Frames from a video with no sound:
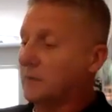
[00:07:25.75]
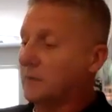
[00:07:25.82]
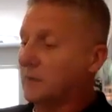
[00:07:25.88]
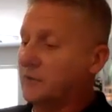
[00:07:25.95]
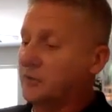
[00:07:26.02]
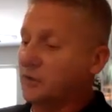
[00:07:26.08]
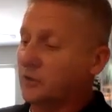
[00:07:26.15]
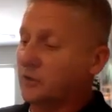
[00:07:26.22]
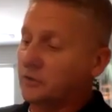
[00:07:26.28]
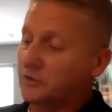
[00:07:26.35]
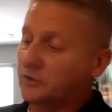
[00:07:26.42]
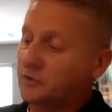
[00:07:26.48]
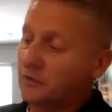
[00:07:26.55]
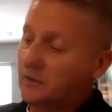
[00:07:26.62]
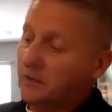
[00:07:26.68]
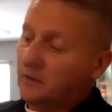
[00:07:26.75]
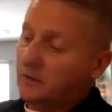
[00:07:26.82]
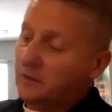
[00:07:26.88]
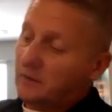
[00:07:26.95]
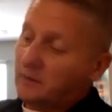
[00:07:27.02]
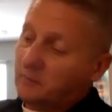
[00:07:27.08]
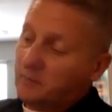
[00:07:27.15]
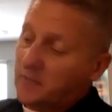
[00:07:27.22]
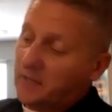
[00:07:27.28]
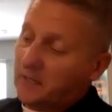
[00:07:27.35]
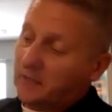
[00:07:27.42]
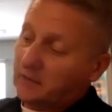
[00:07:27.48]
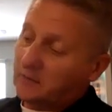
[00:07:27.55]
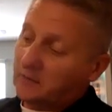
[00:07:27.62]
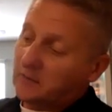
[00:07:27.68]
Ledgers,
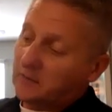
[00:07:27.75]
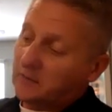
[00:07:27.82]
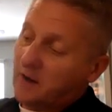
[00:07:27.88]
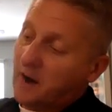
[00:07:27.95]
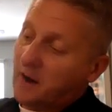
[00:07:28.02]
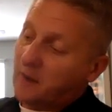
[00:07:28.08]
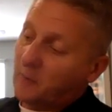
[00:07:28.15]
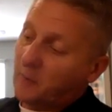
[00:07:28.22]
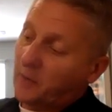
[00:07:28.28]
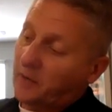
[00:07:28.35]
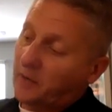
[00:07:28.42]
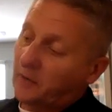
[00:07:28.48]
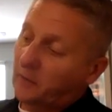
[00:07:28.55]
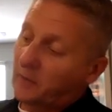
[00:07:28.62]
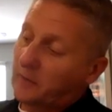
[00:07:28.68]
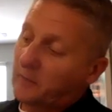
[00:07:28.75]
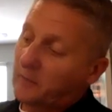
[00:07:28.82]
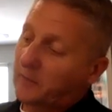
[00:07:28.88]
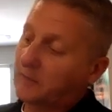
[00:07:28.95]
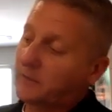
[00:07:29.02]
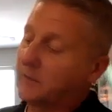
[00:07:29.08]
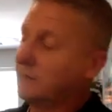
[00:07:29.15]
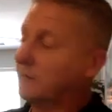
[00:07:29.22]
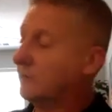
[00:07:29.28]
minutes, operating agreement,